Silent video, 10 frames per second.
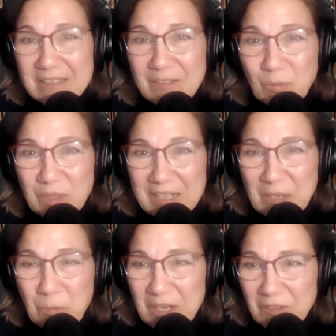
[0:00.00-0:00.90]
Would
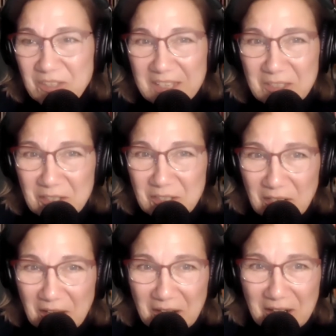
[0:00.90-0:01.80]
anyone else like to
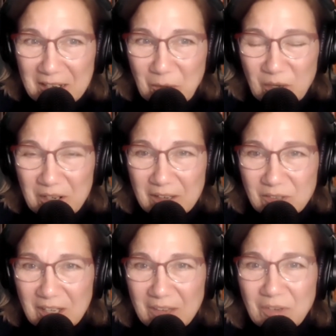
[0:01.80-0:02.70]
share? Anyone
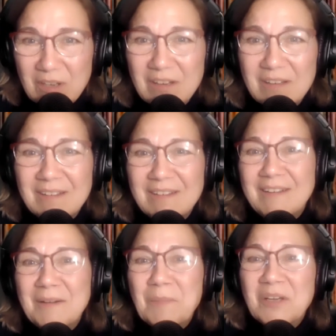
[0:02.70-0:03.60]
else have
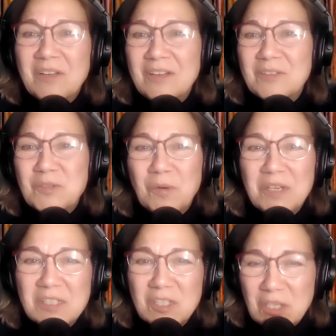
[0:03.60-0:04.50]
a
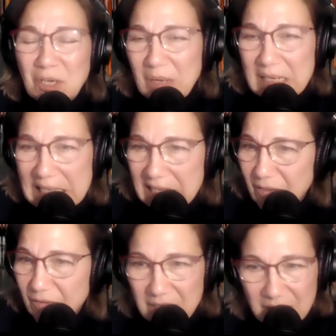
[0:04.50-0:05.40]
story to share on
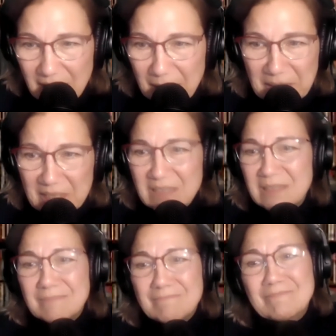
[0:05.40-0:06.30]
any of these topics?